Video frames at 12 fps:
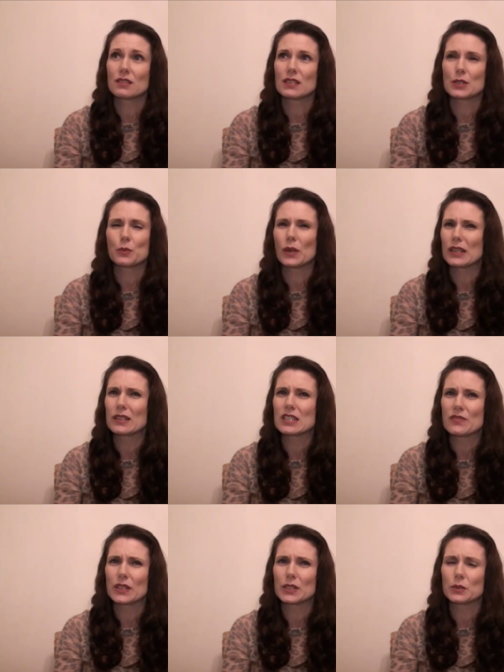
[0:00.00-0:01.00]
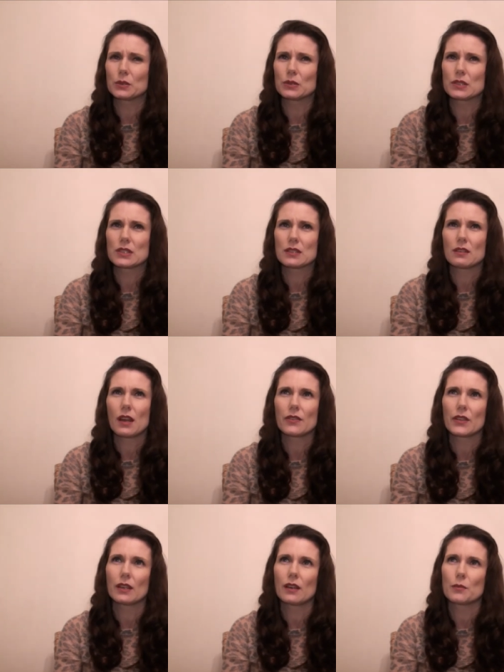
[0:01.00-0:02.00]
did one of these videos I
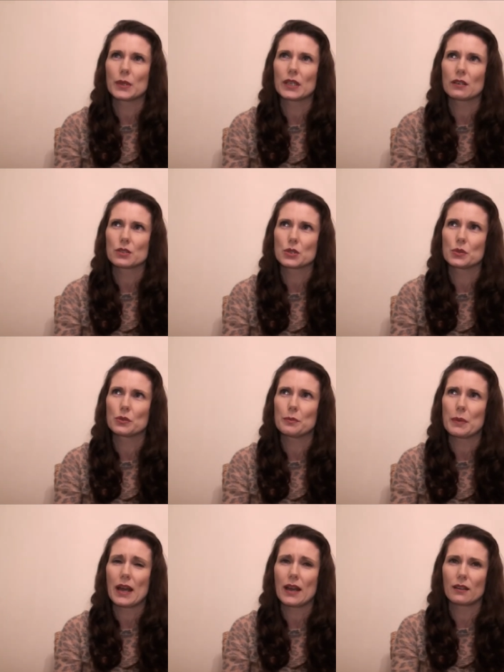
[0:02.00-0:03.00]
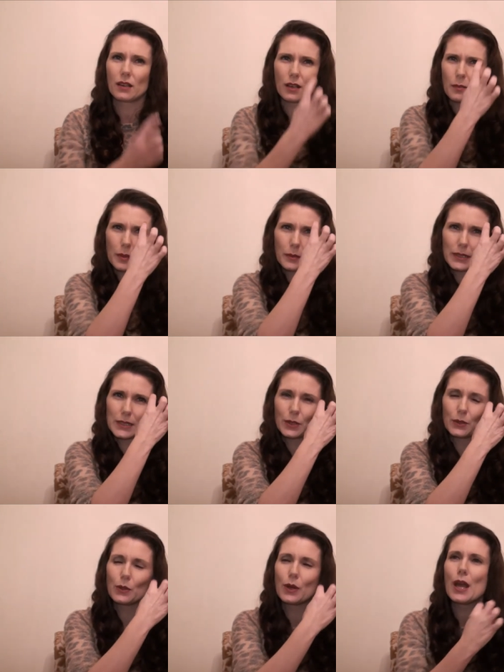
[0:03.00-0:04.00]
think a week or so back or a couple of weeks
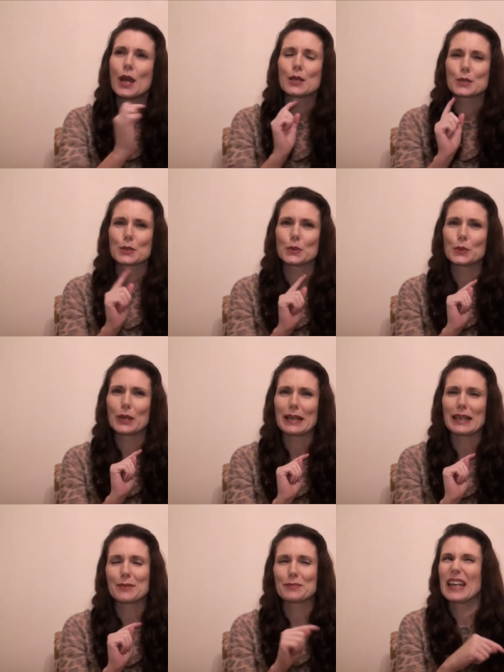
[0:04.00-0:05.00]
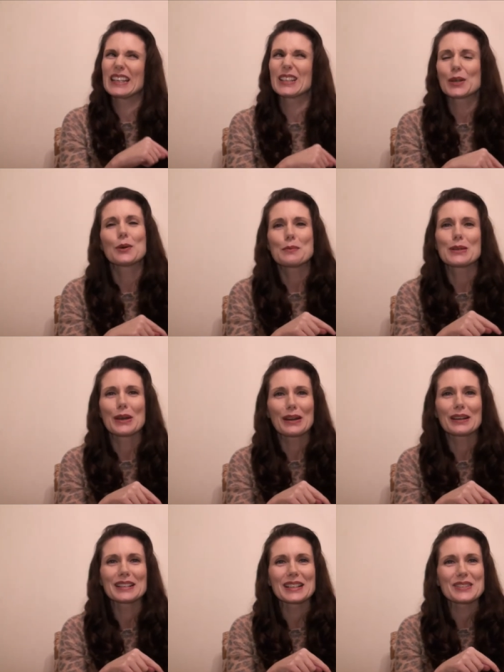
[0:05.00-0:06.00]
ago so I am kind of copying her
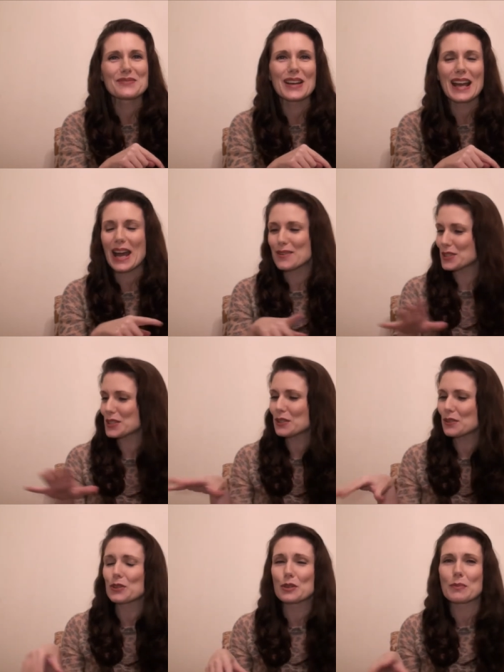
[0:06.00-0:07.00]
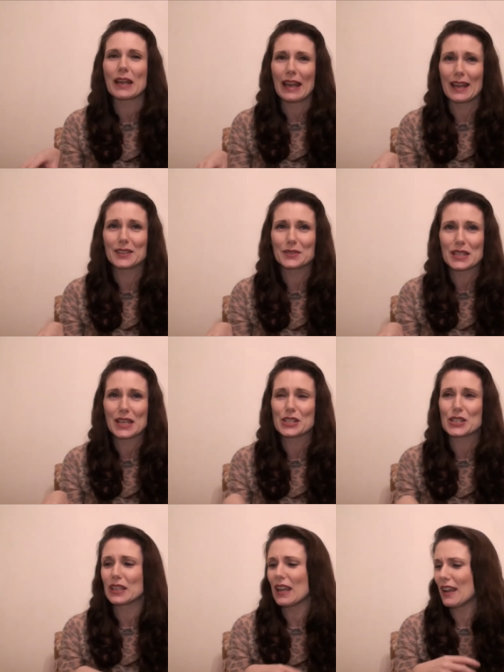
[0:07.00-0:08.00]
a little bit. I was just going through my candles
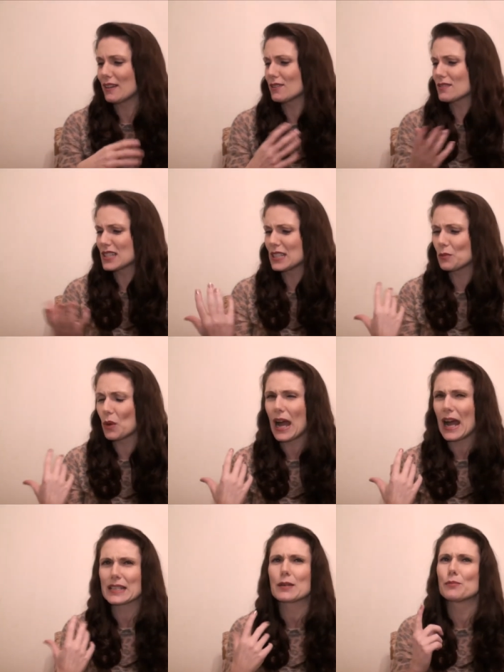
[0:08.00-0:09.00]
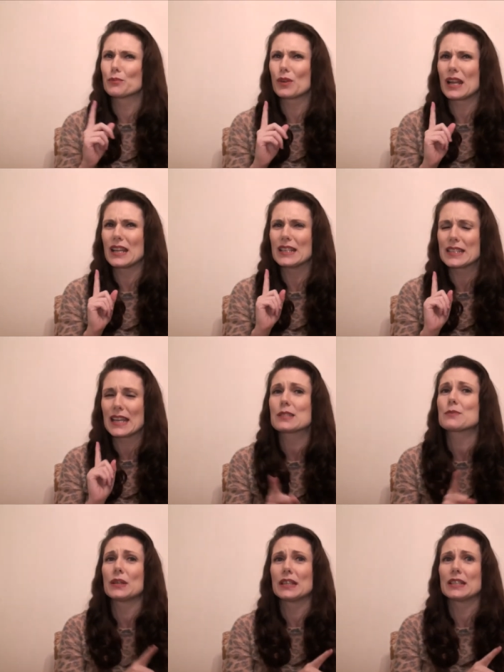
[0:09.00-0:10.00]
actually and seeing what I had. I'm in
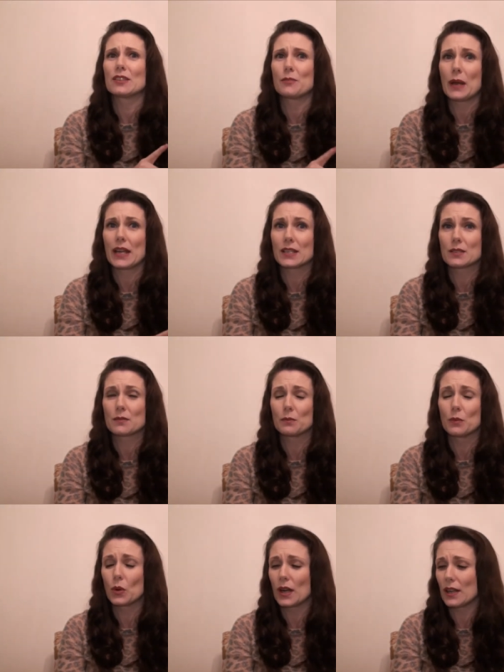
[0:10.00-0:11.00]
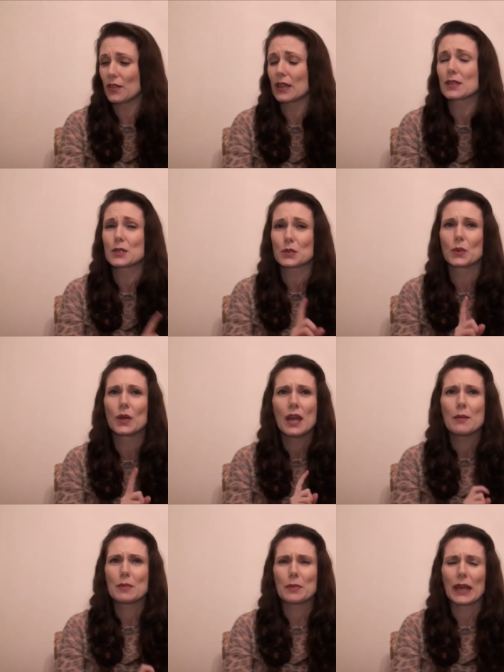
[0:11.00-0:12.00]
desperate need of buying some more I think so
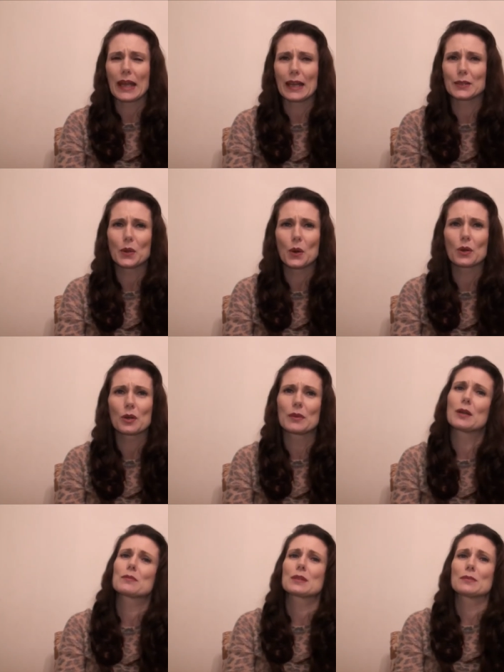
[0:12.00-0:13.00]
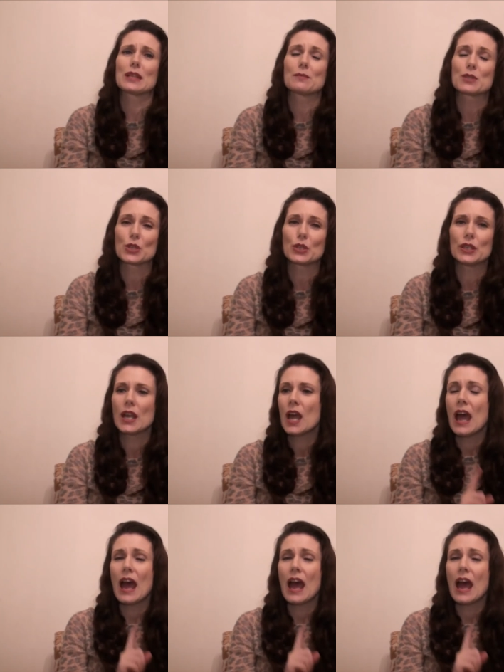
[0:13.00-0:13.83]
maybe a candle haul coming up sometime soon